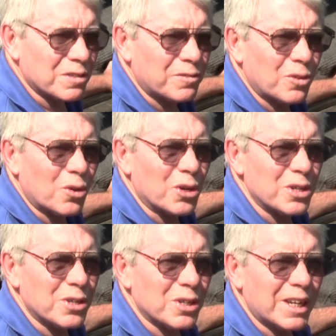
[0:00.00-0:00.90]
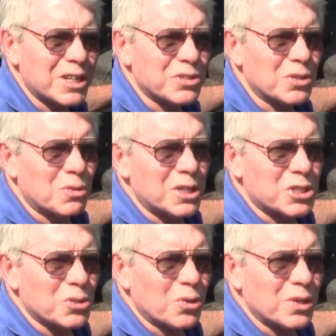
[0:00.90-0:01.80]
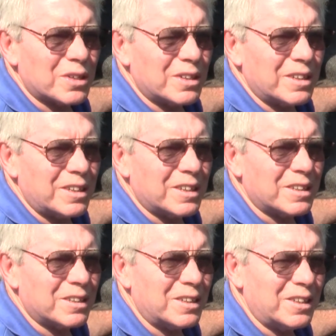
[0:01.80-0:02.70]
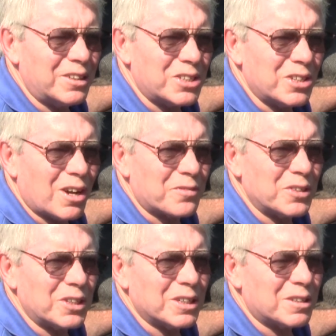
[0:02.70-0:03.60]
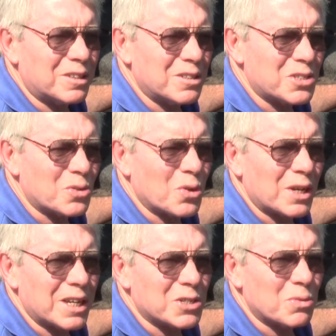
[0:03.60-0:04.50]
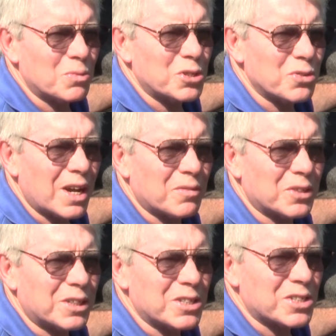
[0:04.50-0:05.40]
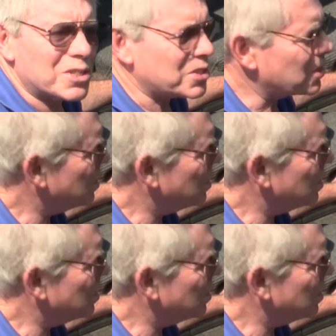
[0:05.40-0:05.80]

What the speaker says: the floor. Her legs are quite short, and she'd often get sore legs when we traveled a distance.